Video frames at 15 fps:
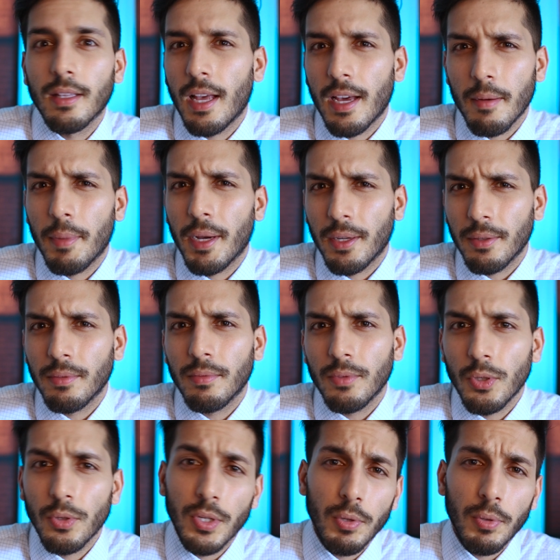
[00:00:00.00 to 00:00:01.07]
a lot about
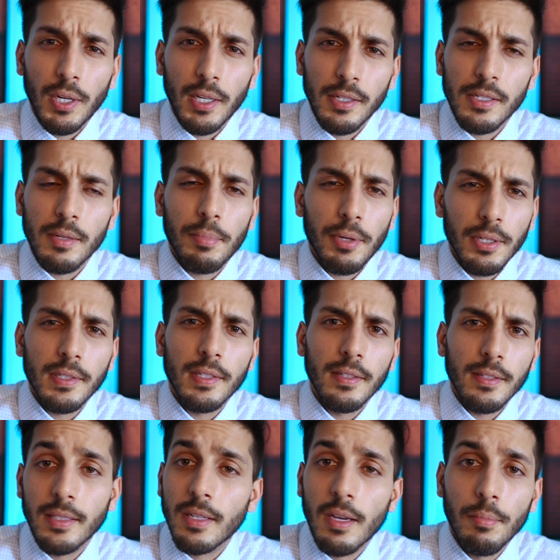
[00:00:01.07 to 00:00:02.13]
who you are as a person.
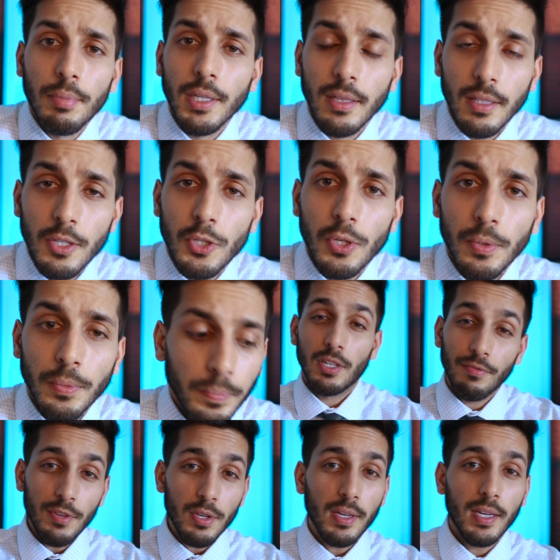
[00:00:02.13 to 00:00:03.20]
That's completely true.
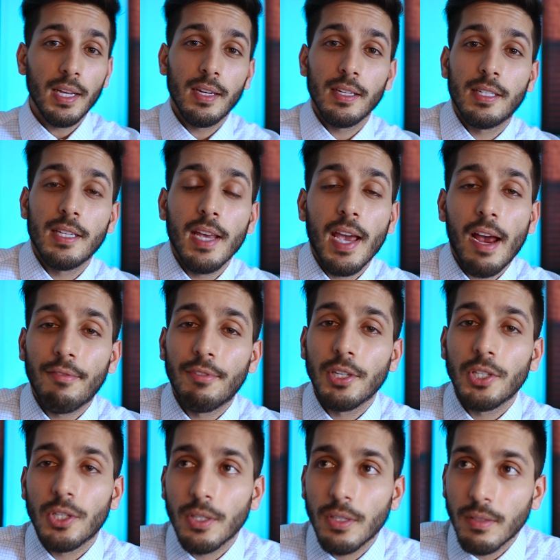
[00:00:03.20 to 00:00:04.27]
If you could hit a C
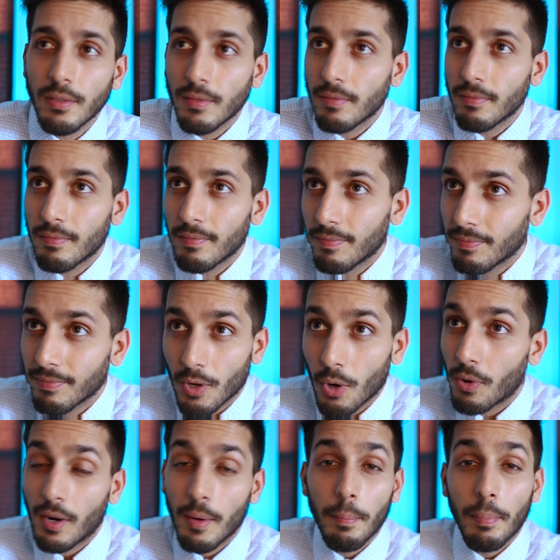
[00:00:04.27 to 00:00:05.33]
average
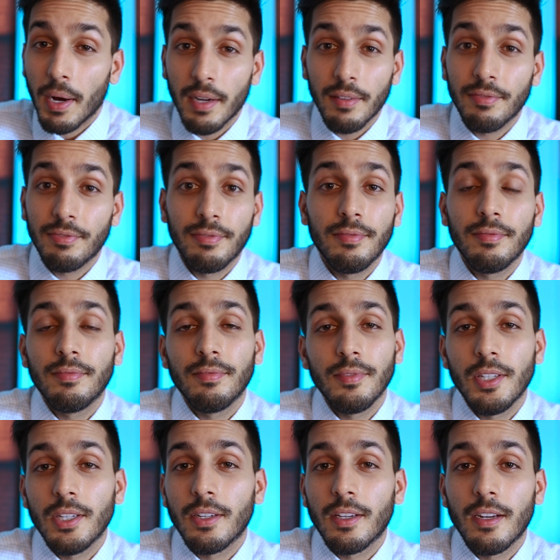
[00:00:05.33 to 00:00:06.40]
or above,
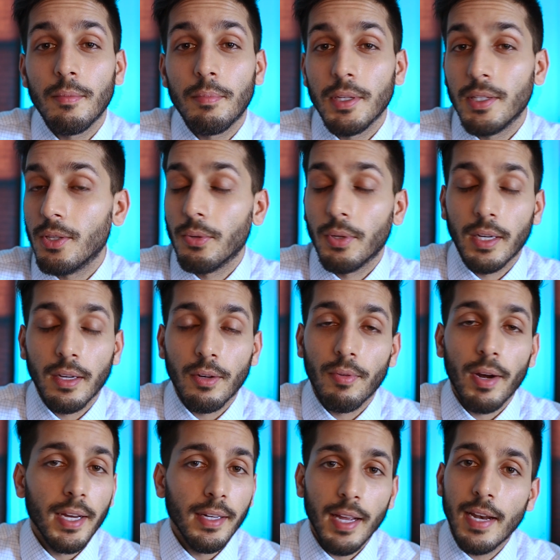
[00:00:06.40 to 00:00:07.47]
you're gonna be doing
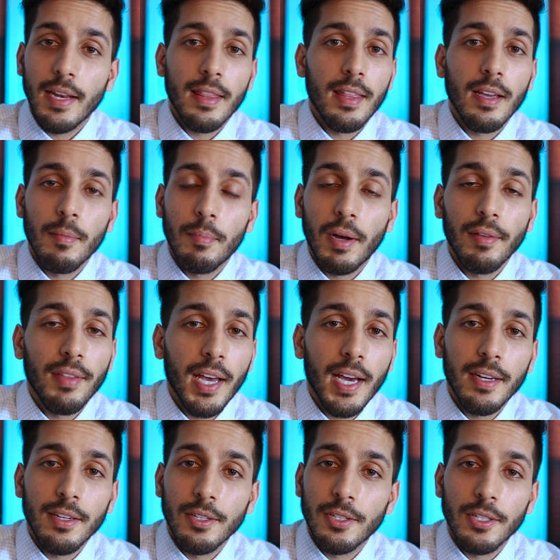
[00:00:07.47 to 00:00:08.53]
great. Anything above
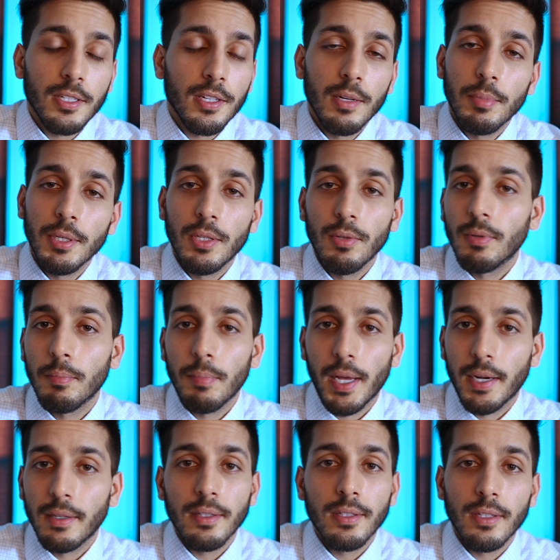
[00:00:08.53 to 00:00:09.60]
that, you're just gonna be doing
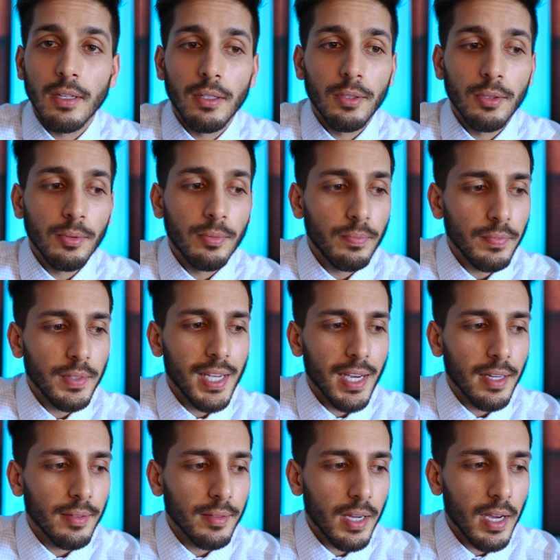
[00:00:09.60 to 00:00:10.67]
better. So
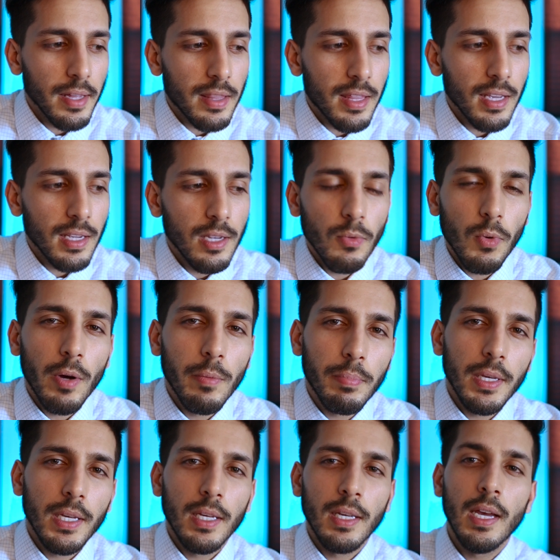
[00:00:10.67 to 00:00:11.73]
yeah, I think you won't
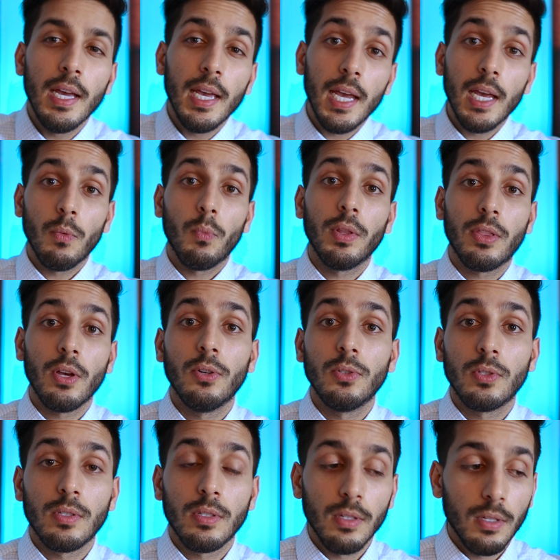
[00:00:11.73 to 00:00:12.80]
be hit with
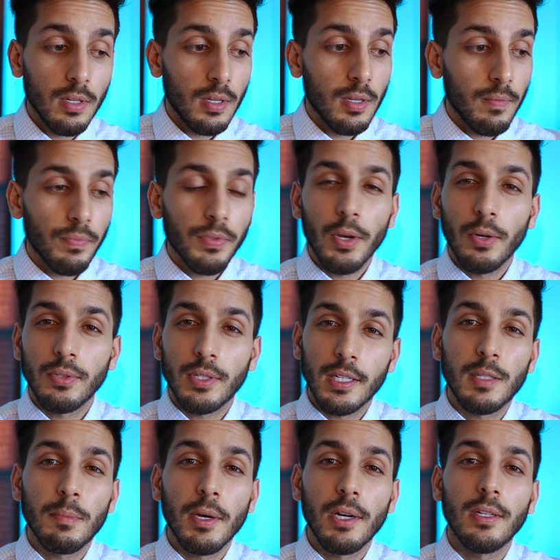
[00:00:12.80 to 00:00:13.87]
those those
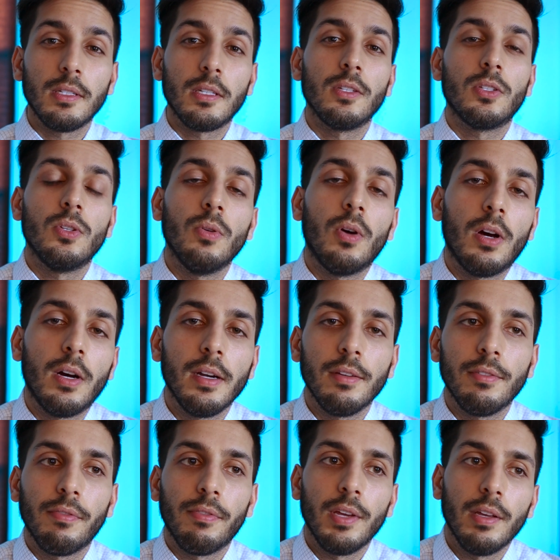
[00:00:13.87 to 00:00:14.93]
experiences too hard
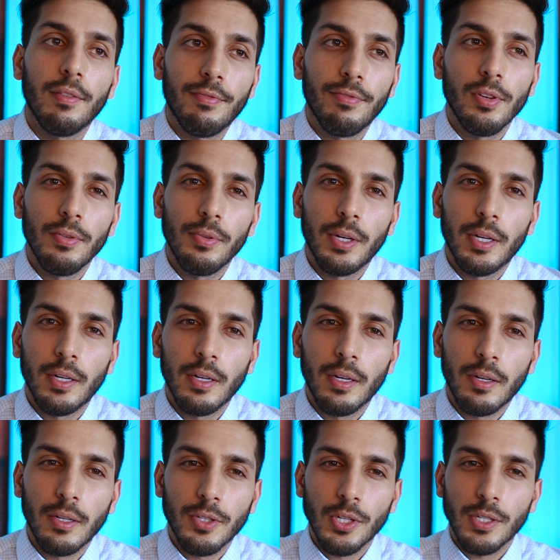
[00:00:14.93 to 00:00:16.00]
if, if you are,
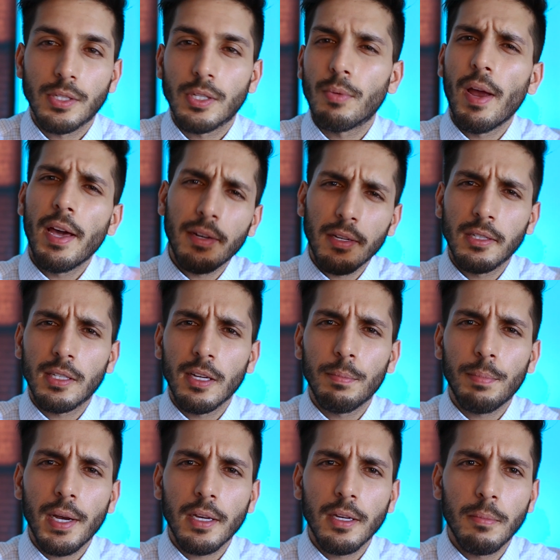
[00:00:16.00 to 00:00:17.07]
uh, are just surrounding
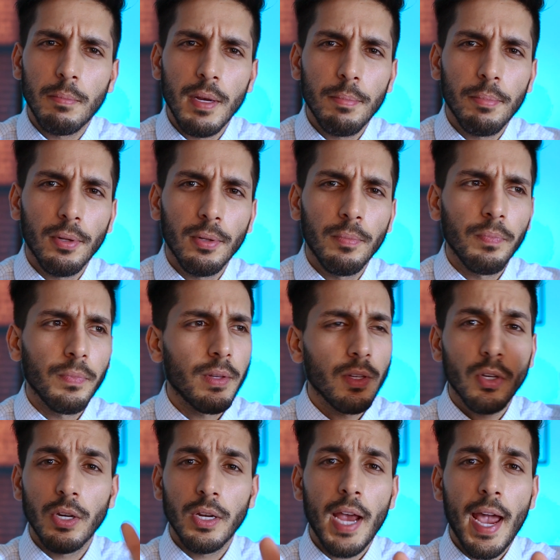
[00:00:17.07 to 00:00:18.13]
yourself by good people,
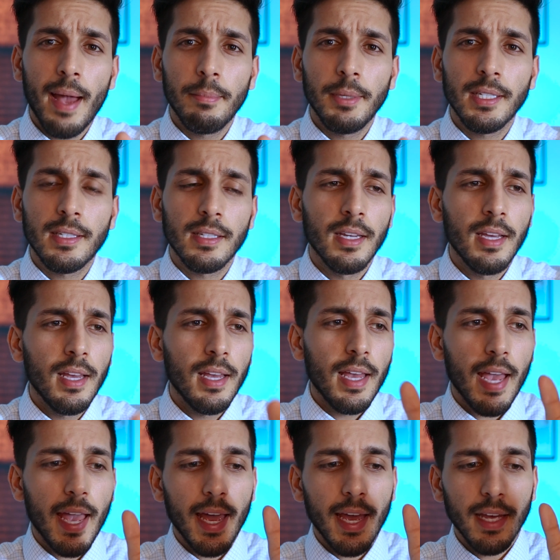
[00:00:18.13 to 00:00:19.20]
good habits,
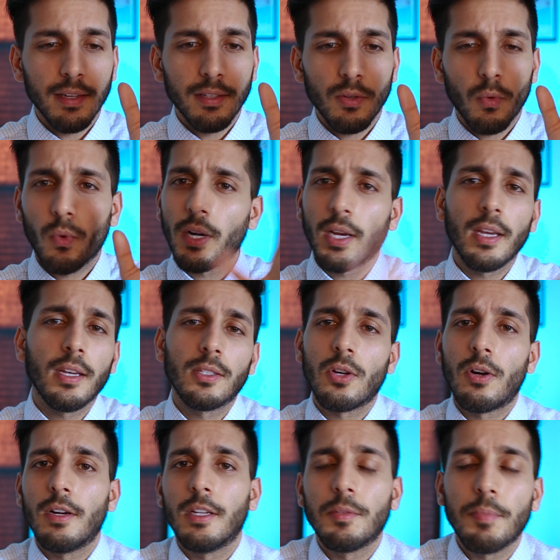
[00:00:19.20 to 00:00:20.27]
and working as
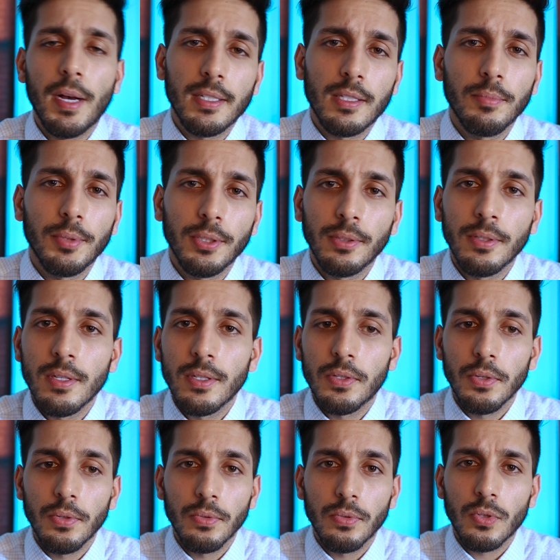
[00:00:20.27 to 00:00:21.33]
hard as possible
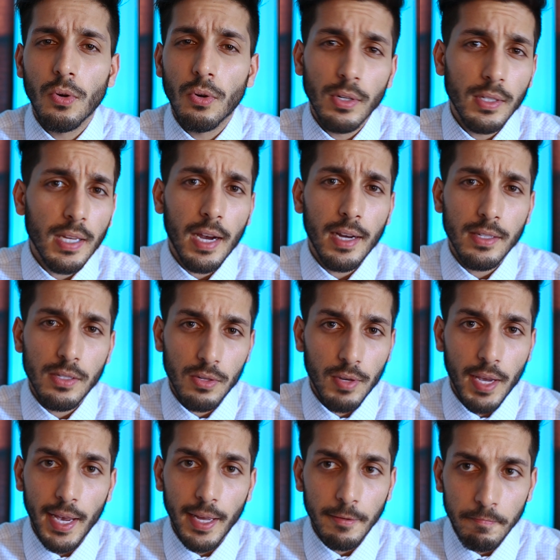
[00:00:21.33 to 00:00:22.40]
to score as high as you
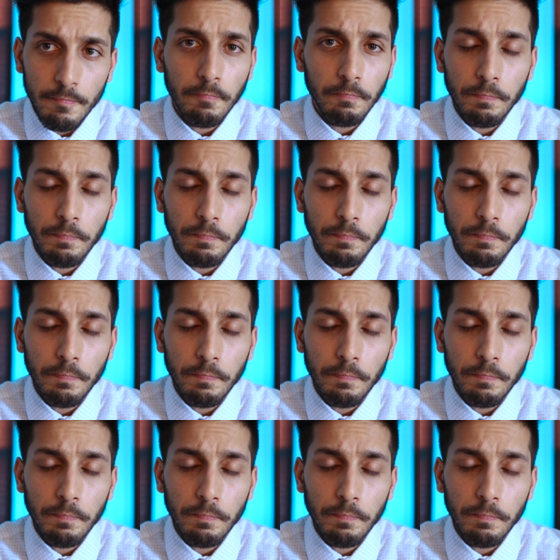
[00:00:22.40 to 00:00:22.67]
can